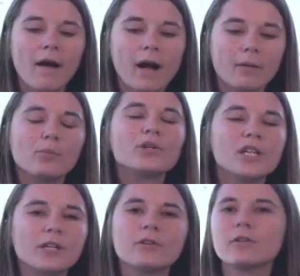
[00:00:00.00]

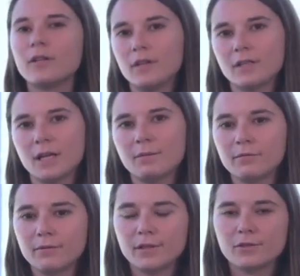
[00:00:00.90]
particularly the type
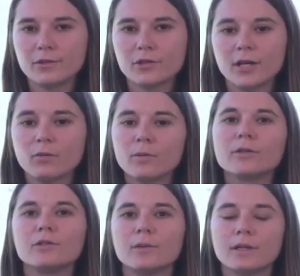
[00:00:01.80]
of research that we're
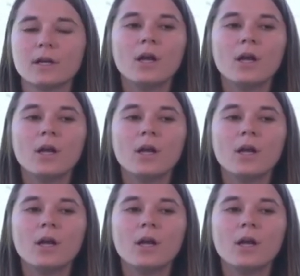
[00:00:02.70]
doing.